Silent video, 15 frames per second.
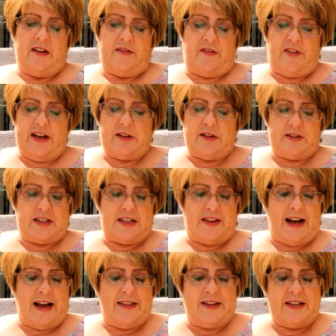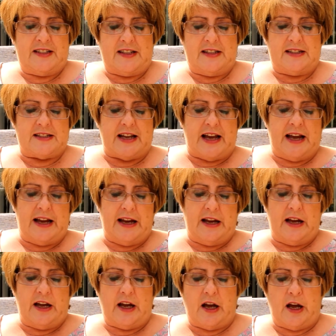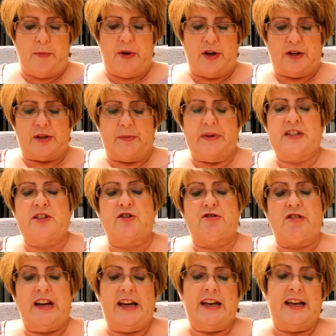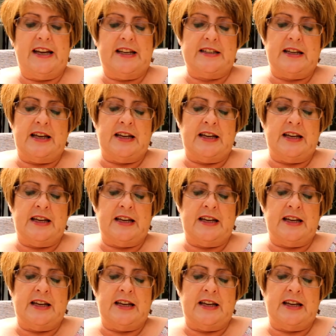feel to that. This is uh, a murder mystery.